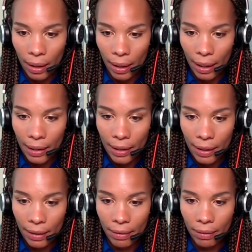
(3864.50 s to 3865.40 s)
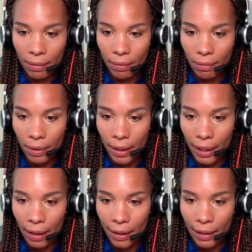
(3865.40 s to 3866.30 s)

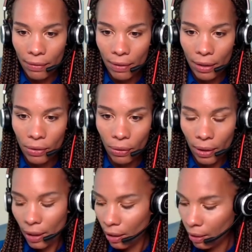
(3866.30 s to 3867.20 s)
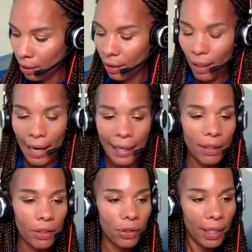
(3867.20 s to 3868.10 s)
And let's look in
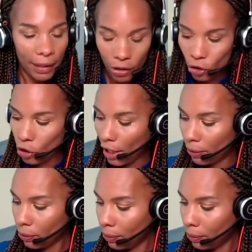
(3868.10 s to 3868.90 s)
English channel.